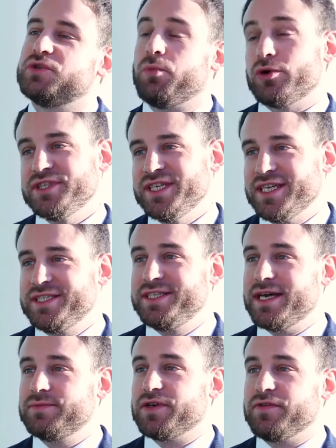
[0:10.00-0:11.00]
subordinated
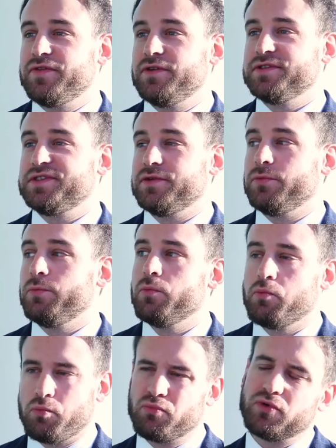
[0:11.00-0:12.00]
debt offers a
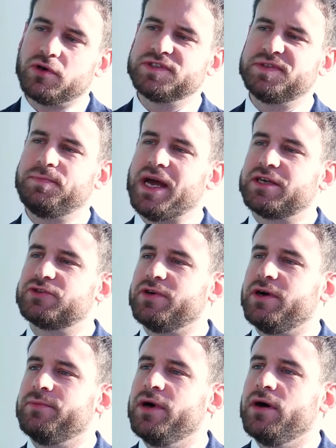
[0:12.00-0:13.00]
broad
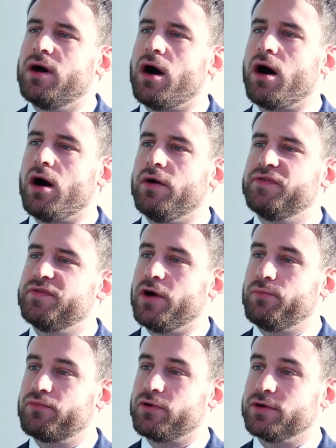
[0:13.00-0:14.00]
spectrum of
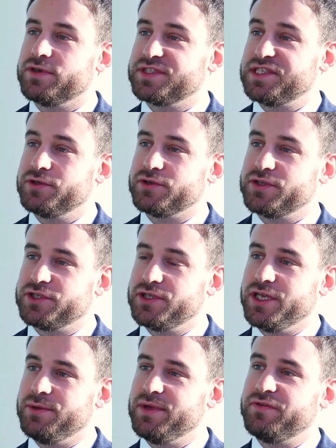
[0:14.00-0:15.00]
products in order
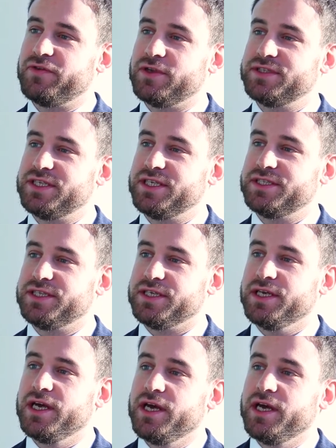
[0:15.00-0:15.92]
to limit volatility.